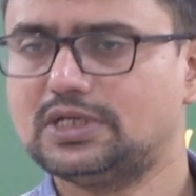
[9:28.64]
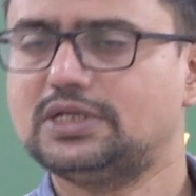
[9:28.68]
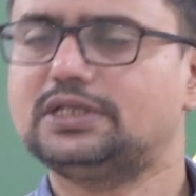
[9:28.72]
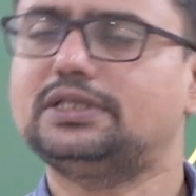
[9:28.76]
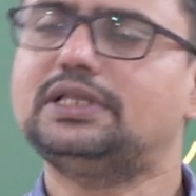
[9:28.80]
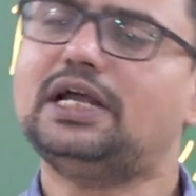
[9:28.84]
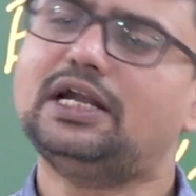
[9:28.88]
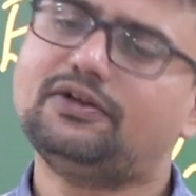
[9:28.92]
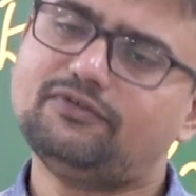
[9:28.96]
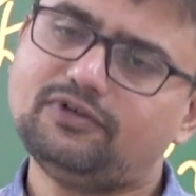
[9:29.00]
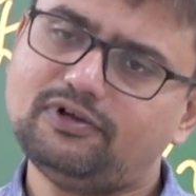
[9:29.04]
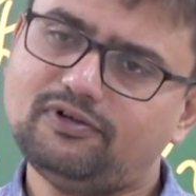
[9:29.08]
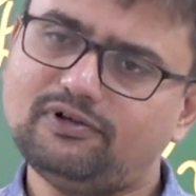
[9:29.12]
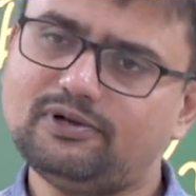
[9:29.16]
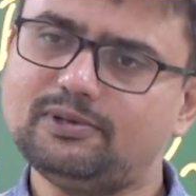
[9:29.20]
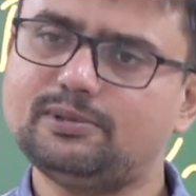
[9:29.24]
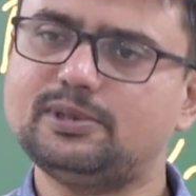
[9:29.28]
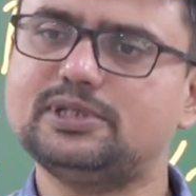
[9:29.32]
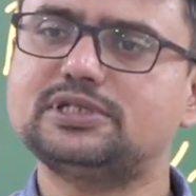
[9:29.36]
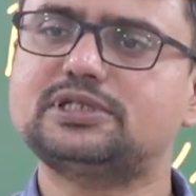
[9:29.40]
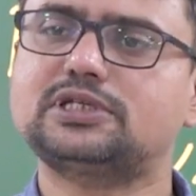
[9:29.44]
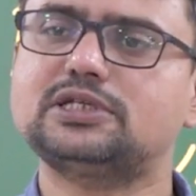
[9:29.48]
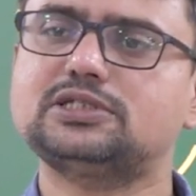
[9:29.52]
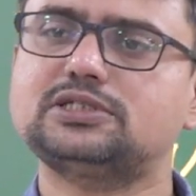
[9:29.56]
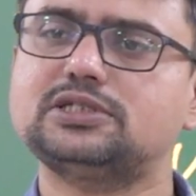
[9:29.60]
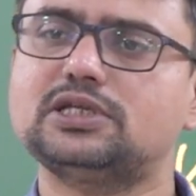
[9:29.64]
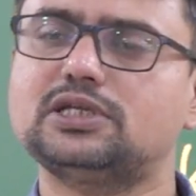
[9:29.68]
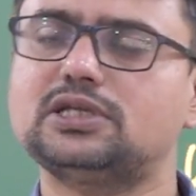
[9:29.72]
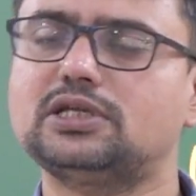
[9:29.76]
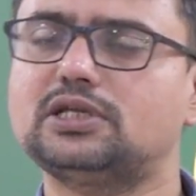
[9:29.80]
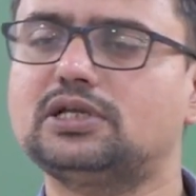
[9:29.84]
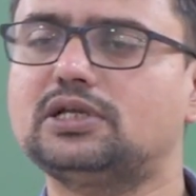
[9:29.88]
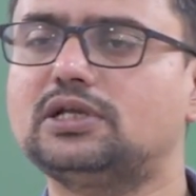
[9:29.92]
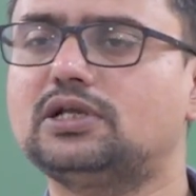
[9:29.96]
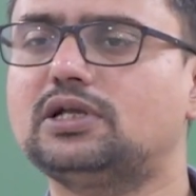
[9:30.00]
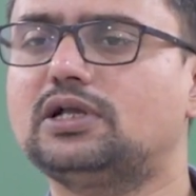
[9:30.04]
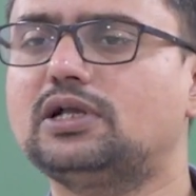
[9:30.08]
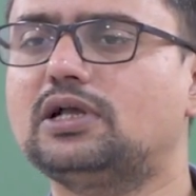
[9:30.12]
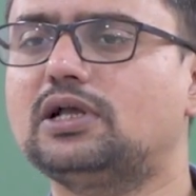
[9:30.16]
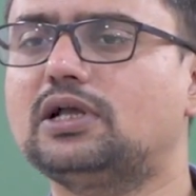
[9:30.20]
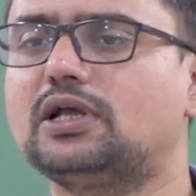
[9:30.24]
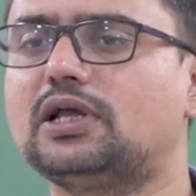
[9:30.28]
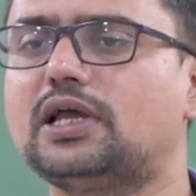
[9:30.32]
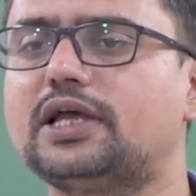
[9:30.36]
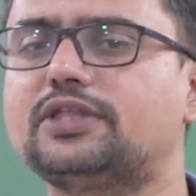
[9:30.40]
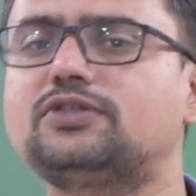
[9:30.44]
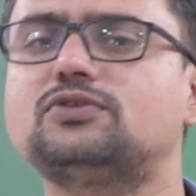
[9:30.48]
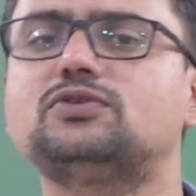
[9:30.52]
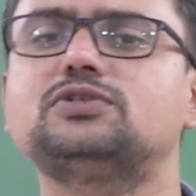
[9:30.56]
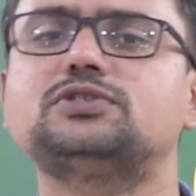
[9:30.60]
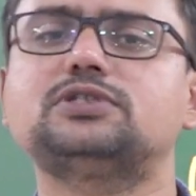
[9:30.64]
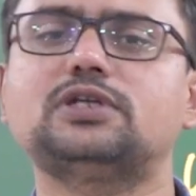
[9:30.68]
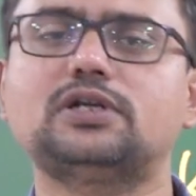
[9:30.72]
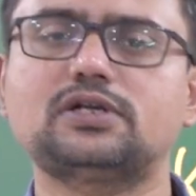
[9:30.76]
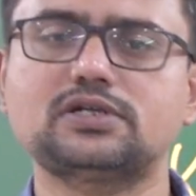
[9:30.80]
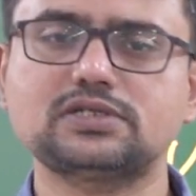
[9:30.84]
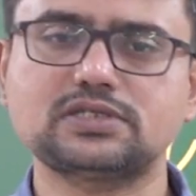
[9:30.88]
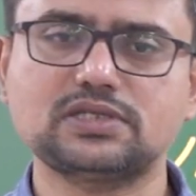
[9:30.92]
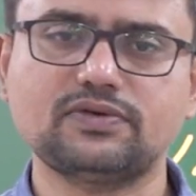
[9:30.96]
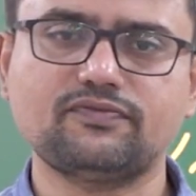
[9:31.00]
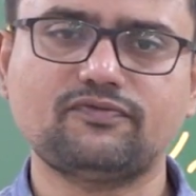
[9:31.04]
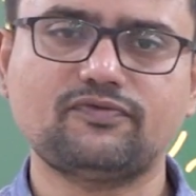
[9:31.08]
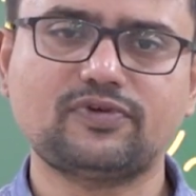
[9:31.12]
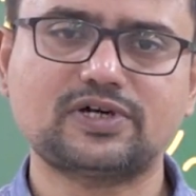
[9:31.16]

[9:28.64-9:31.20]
That we will be discussing ethnocentrism